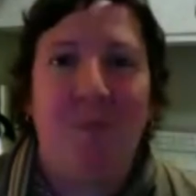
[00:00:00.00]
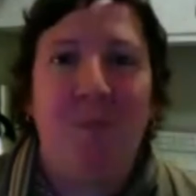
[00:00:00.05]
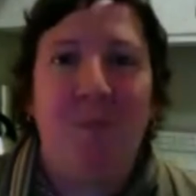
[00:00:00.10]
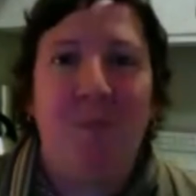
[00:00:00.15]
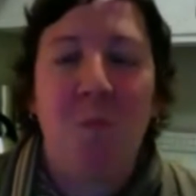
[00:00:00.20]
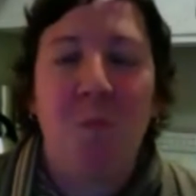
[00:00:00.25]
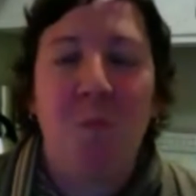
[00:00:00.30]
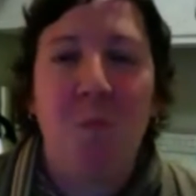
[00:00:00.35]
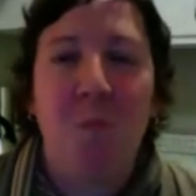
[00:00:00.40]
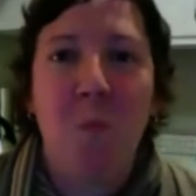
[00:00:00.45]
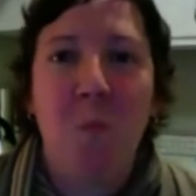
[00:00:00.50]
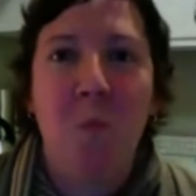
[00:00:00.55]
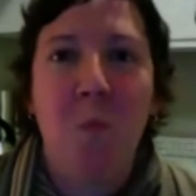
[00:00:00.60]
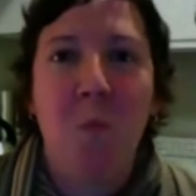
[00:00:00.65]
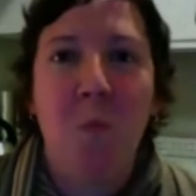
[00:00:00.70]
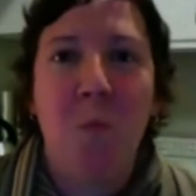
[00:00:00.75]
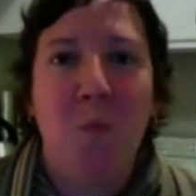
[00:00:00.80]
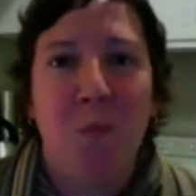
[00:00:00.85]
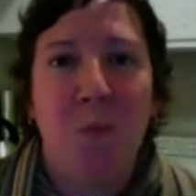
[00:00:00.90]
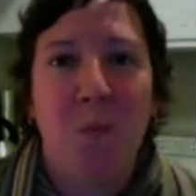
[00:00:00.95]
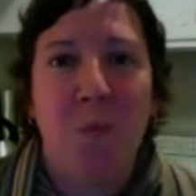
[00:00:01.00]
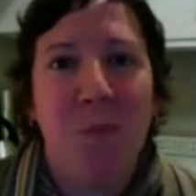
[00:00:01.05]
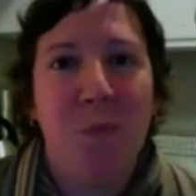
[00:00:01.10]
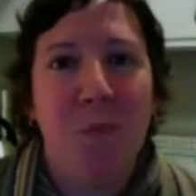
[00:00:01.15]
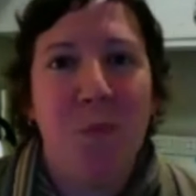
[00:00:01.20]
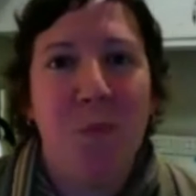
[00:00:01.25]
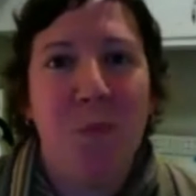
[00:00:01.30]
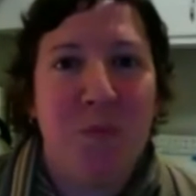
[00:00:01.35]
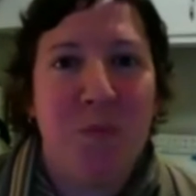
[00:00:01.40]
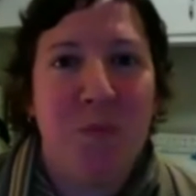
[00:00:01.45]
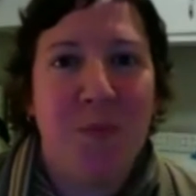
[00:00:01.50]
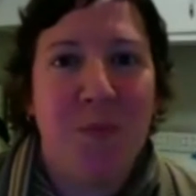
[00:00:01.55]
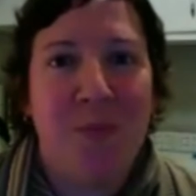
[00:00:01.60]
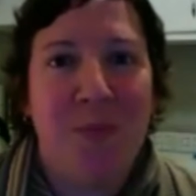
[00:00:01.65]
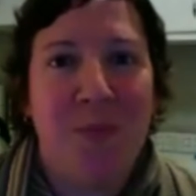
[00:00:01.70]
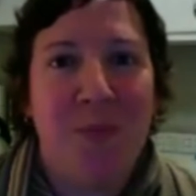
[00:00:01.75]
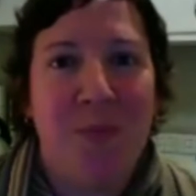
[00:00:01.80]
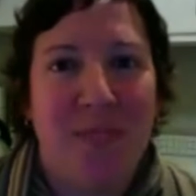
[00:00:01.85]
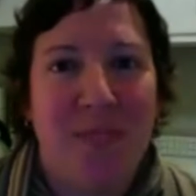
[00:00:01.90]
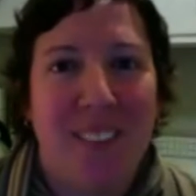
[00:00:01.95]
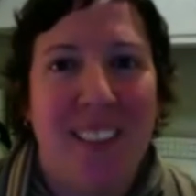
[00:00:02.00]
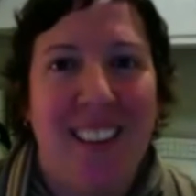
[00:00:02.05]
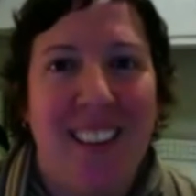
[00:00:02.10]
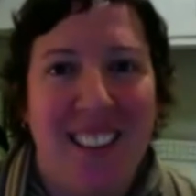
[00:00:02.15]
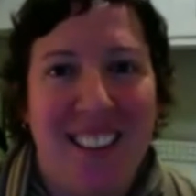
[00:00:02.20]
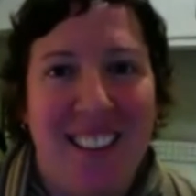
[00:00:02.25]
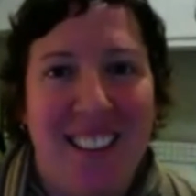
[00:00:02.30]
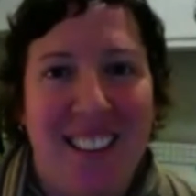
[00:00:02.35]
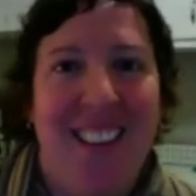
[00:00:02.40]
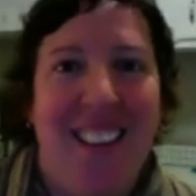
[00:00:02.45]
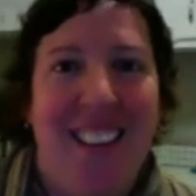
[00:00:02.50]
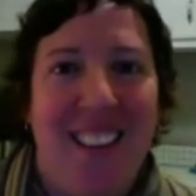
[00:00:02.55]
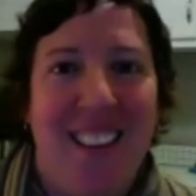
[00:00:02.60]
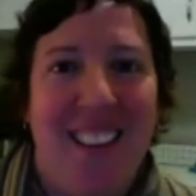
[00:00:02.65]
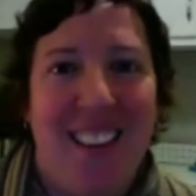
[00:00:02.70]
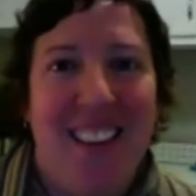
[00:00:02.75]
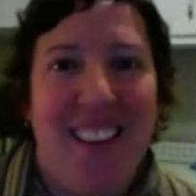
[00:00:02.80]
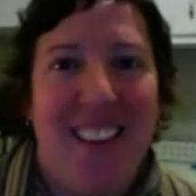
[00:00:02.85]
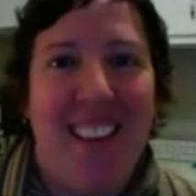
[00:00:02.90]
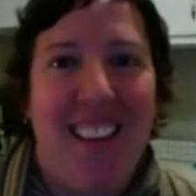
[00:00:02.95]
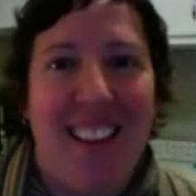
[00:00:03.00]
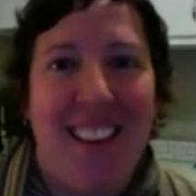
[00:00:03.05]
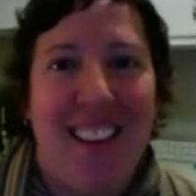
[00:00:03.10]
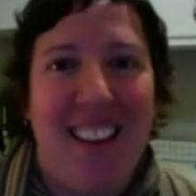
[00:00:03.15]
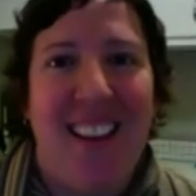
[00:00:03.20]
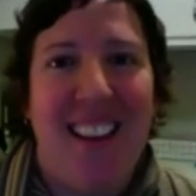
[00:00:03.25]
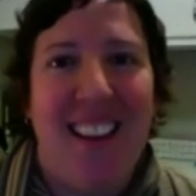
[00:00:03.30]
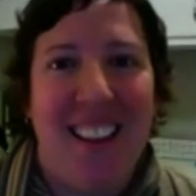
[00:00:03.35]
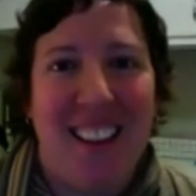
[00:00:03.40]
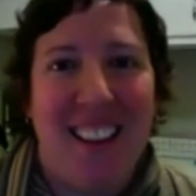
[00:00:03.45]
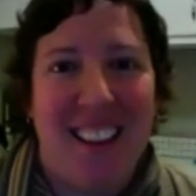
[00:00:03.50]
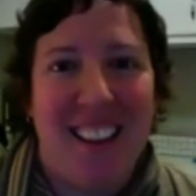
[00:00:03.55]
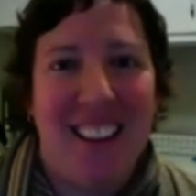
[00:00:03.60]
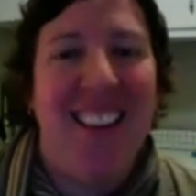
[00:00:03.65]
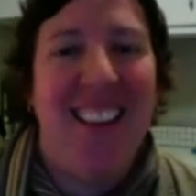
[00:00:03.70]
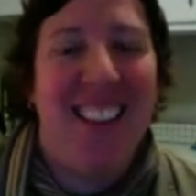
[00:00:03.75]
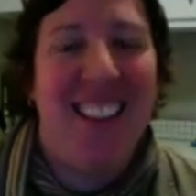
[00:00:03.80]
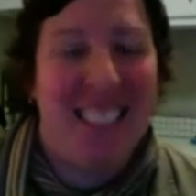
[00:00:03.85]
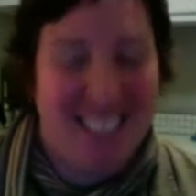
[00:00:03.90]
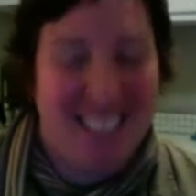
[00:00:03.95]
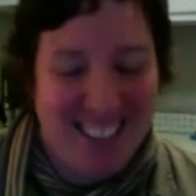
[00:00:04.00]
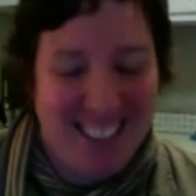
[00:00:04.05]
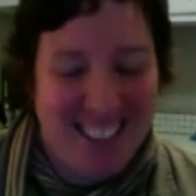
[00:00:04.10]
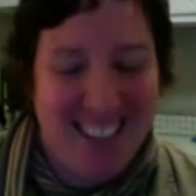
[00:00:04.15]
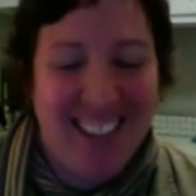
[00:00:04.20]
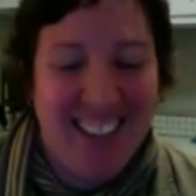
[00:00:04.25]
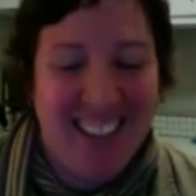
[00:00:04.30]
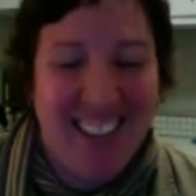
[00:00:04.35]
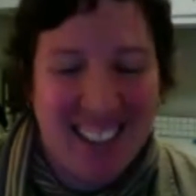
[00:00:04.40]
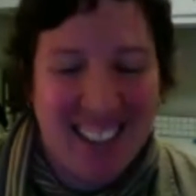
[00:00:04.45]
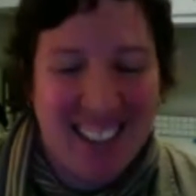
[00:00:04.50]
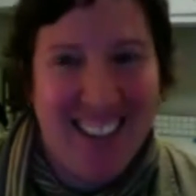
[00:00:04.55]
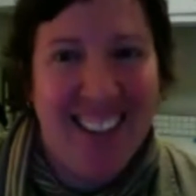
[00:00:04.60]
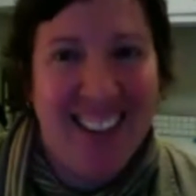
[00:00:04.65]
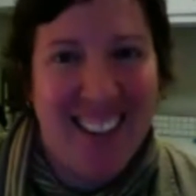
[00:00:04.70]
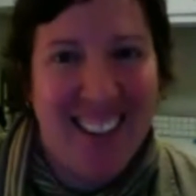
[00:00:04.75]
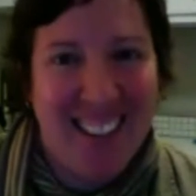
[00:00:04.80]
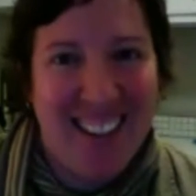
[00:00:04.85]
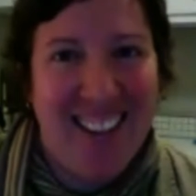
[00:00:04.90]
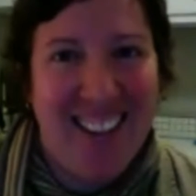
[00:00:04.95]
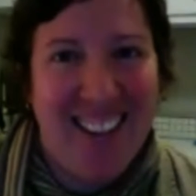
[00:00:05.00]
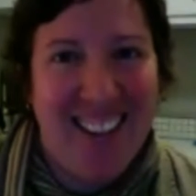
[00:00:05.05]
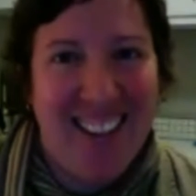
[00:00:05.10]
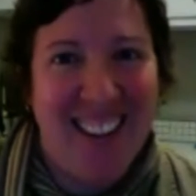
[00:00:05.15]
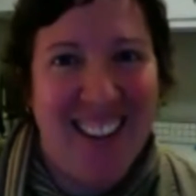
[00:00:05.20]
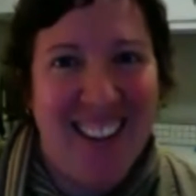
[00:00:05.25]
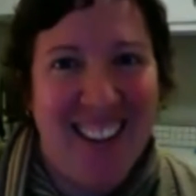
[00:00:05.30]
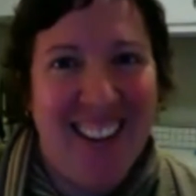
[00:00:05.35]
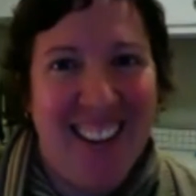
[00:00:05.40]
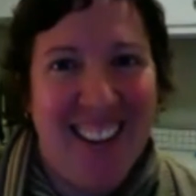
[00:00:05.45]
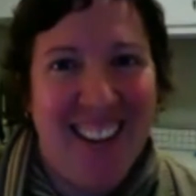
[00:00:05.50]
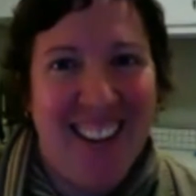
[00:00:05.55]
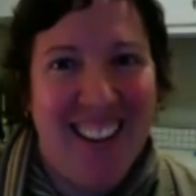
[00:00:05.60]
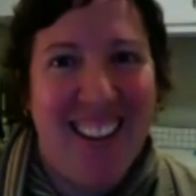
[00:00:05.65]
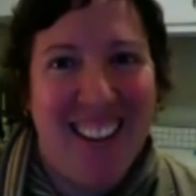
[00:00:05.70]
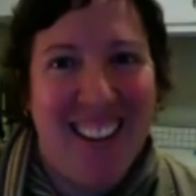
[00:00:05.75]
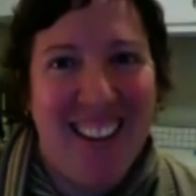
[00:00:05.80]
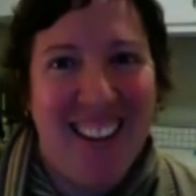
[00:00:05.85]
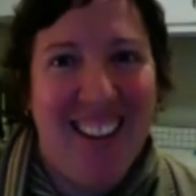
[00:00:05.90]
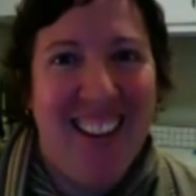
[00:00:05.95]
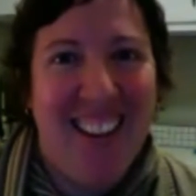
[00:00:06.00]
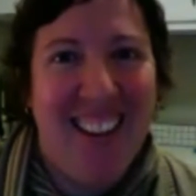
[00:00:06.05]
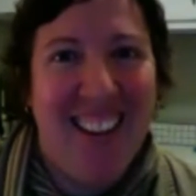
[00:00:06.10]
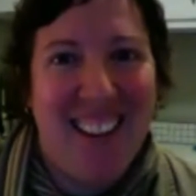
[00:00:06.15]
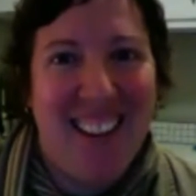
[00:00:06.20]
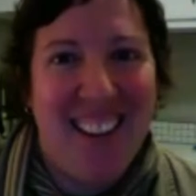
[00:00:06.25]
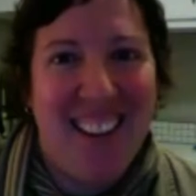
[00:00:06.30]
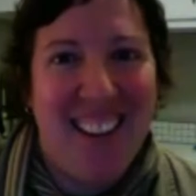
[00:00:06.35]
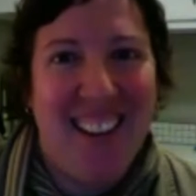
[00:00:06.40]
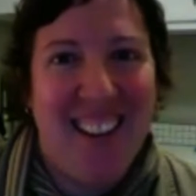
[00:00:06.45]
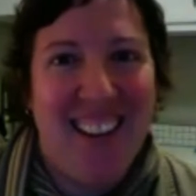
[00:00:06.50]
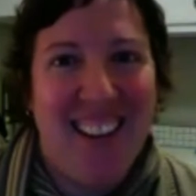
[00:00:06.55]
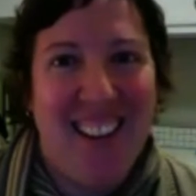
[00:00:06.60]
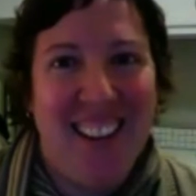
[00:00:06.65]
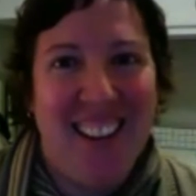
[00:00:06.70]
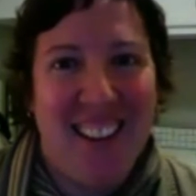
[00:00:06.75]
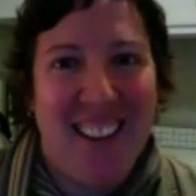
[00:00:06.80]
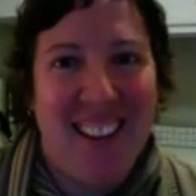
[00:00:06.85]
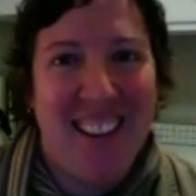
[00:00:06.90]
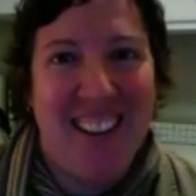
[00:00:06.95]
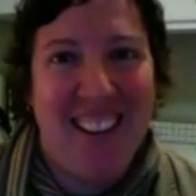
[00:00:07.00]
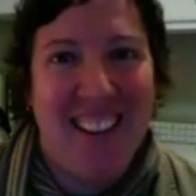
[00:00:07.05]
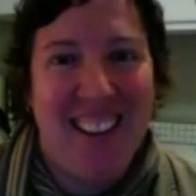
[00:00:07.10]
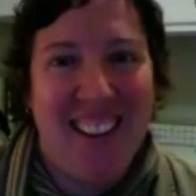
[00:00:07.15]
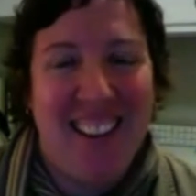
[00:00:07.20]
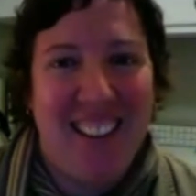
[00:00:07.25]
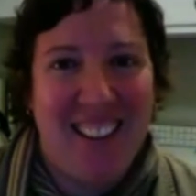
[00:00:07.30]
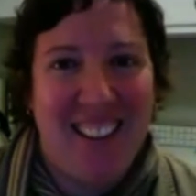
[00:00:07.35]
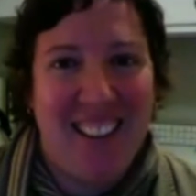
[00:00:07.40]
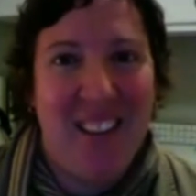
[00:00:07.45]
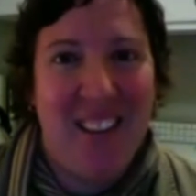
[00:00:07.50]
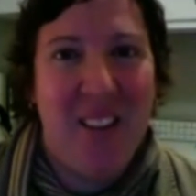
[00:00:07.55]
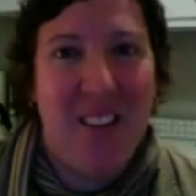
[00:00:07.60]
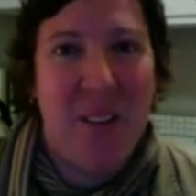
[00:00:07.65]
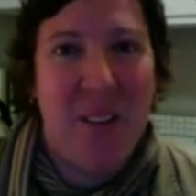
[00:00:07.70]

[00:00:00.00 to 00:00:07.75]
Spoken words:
(silent)